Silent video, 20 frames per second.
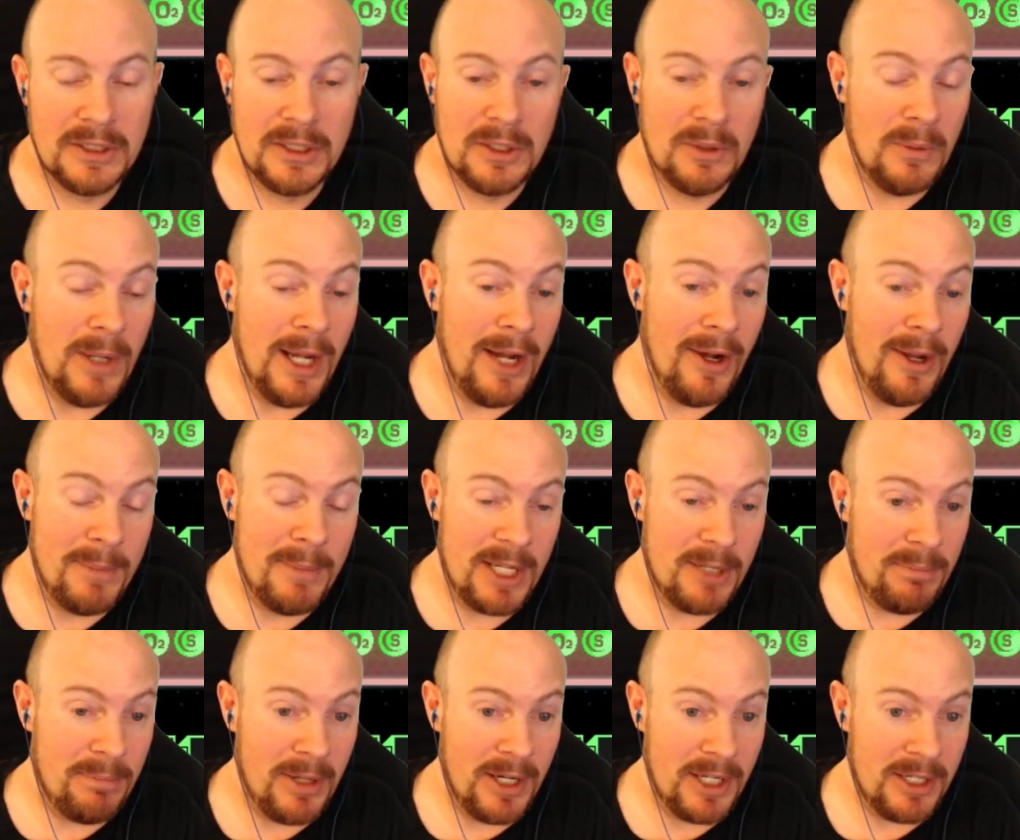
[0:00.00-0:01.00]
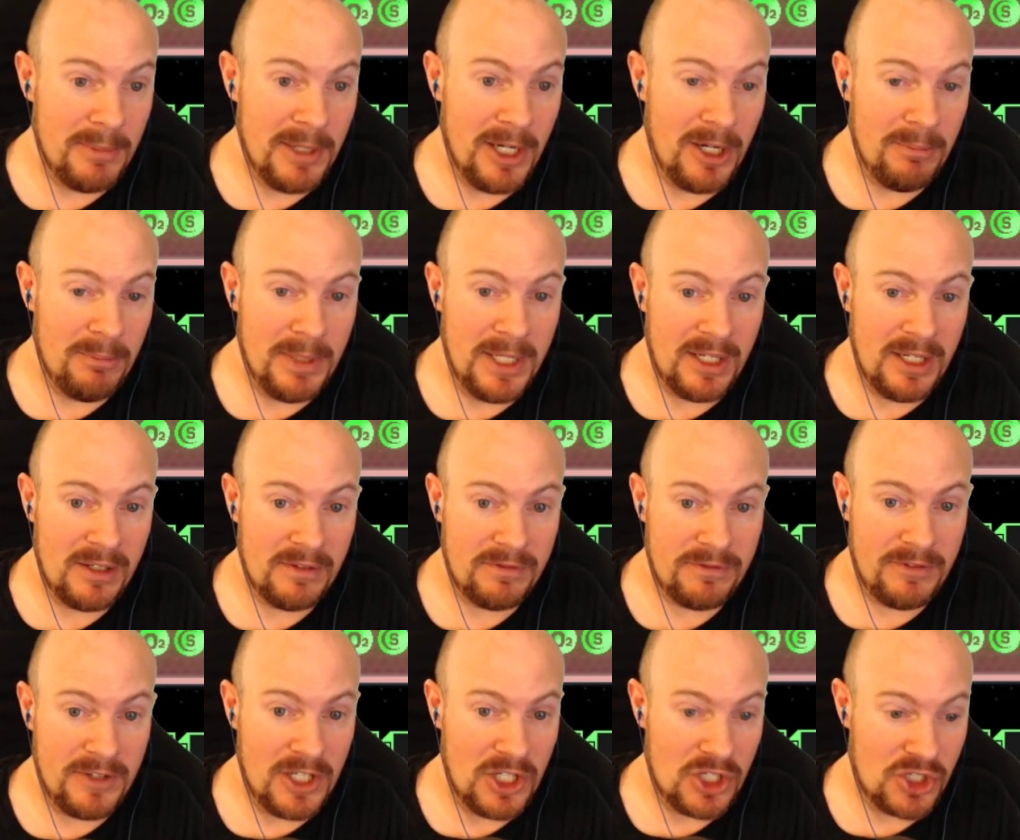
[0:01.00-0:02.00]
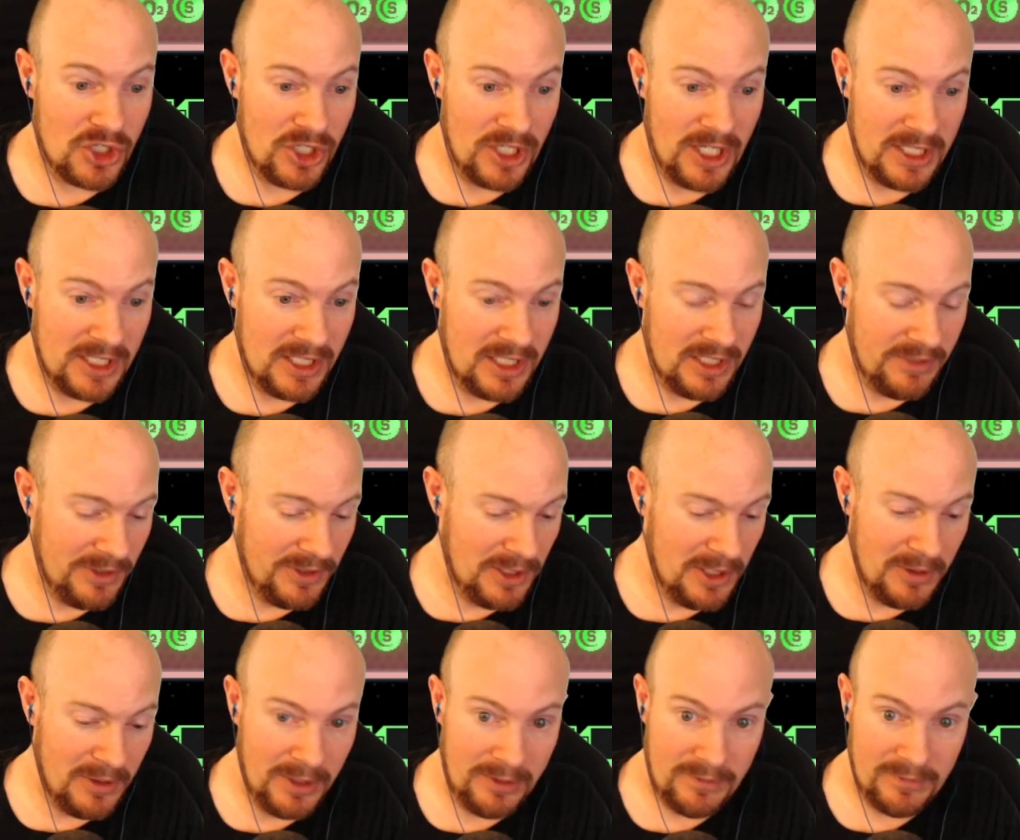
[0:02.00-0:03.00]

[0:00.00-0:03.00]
Wow, I made a pun about being a finish and I didn't even know it.